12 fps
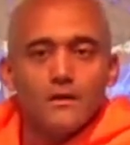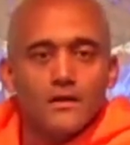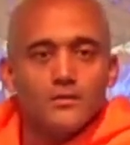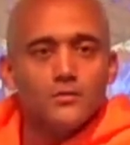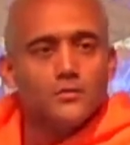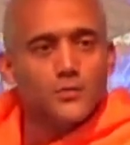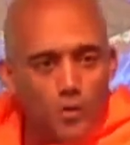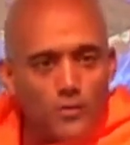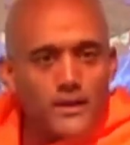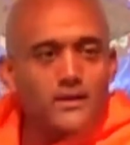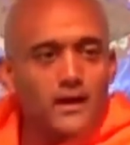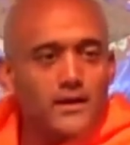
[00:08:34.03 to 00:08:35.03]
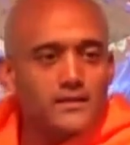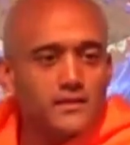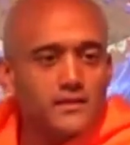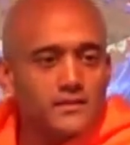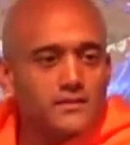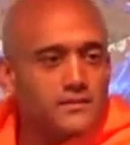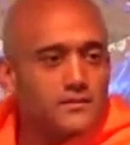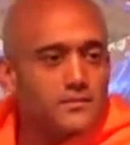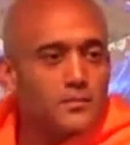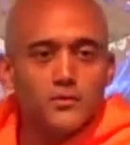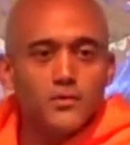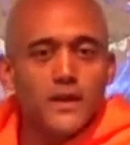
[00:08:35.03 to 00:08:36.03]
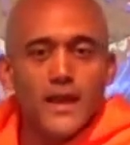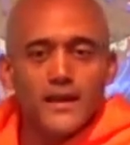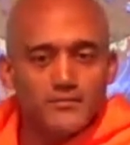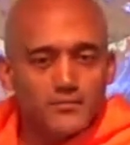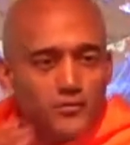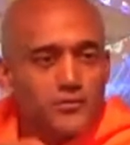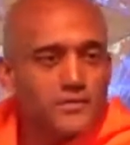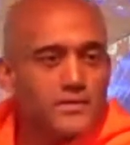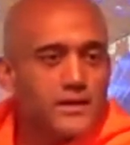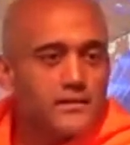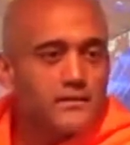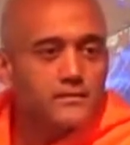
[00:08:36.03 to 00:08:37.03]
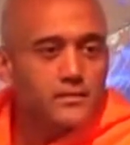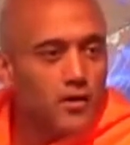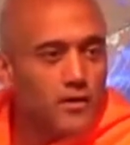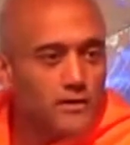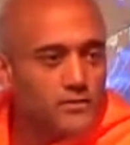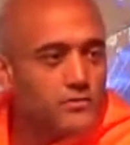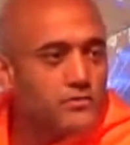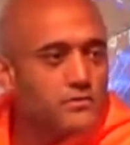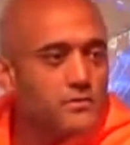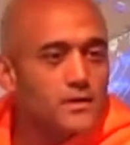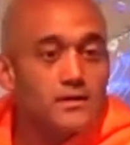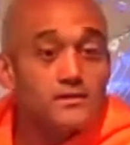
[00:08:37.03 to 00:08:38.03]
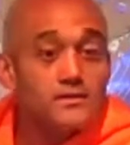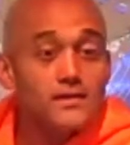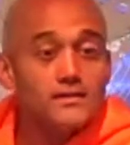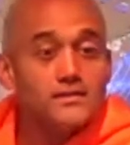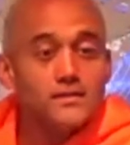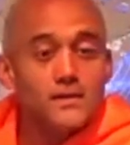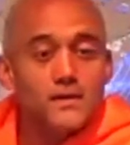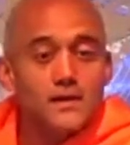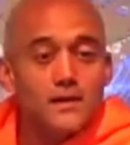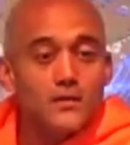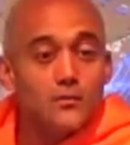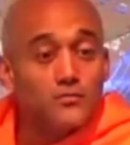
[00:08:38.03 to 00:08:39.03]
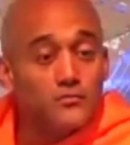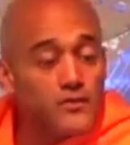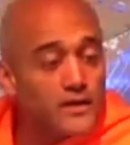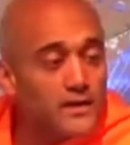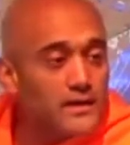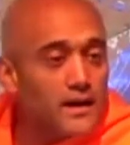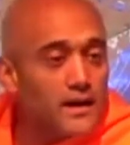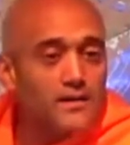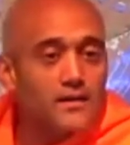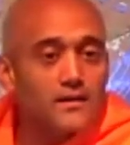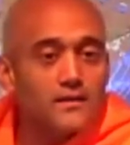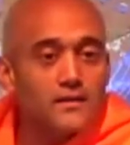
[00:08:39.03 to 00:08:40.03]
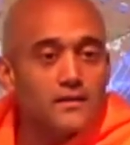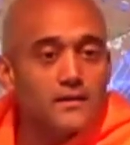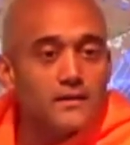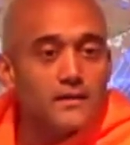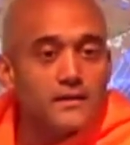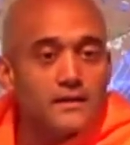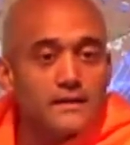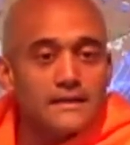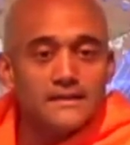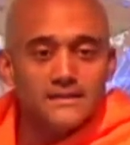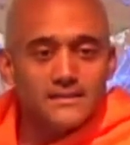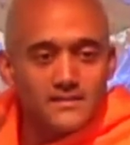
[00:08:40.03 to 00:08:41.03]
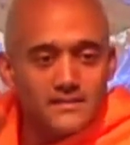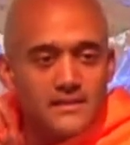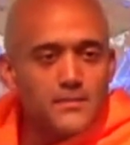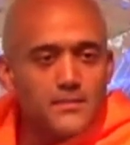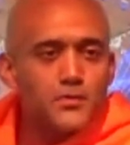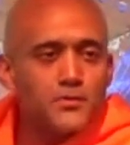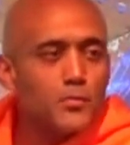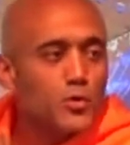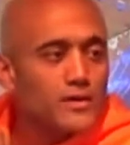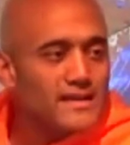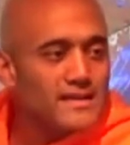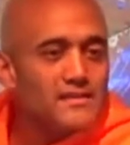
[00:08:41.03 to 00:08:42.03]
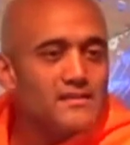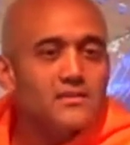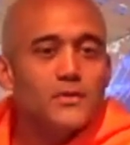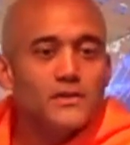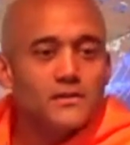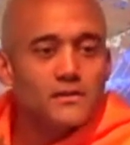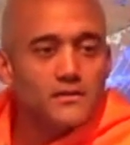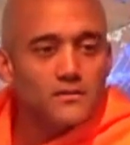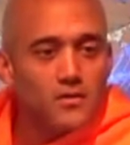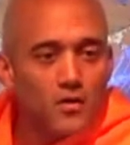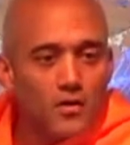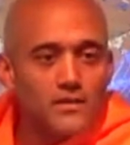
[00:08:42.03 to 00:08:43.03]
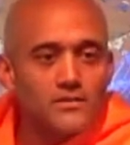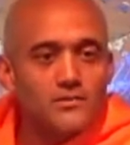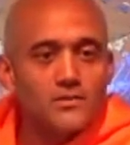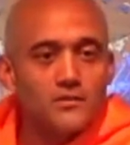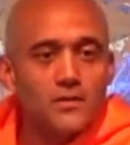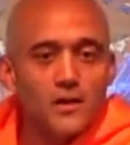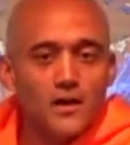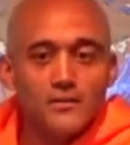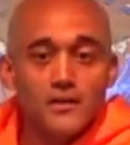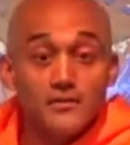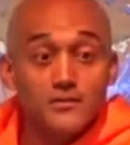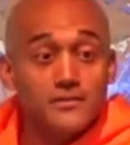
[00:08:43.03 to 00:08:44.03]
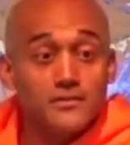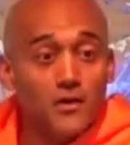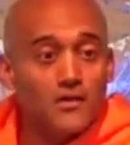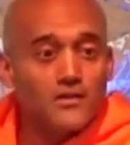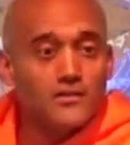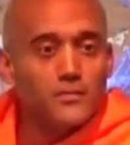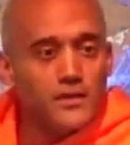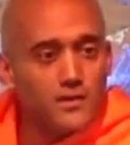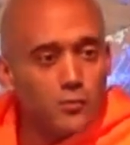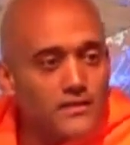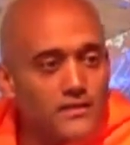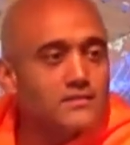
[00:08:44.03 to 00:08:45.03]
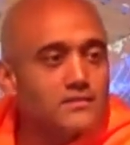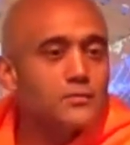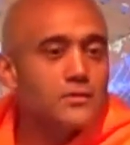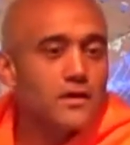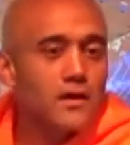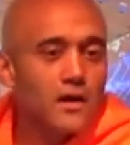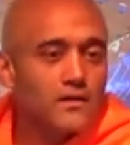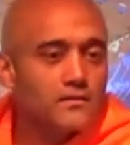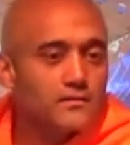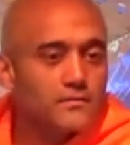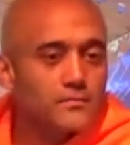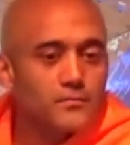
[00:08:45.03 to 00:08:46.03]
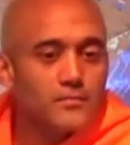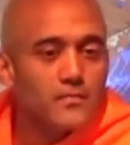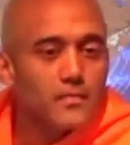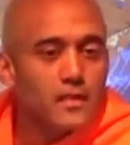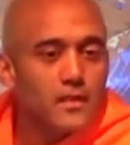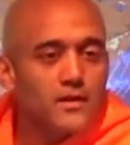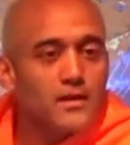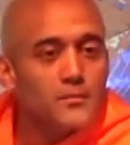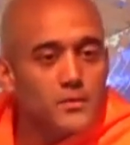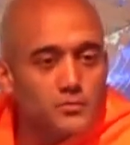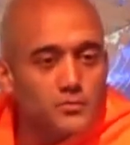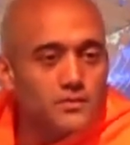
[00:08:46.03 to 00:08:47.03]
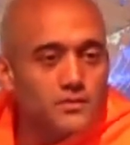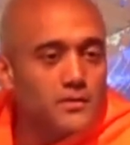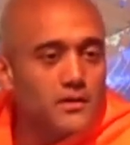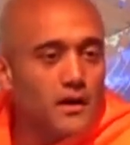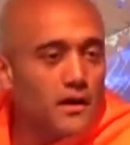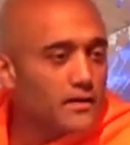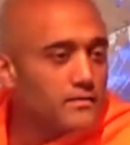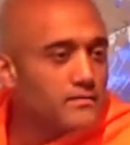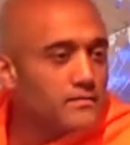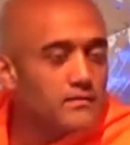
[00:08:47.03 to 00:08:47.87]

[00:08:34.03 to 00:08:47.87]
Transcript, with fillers: You'll know that God exists, but you can't get further than that knowledge. And he says, Vijnana is a deeper, more intimate knowledge of God, not just knowledge, but acquaintance with God, communion with God.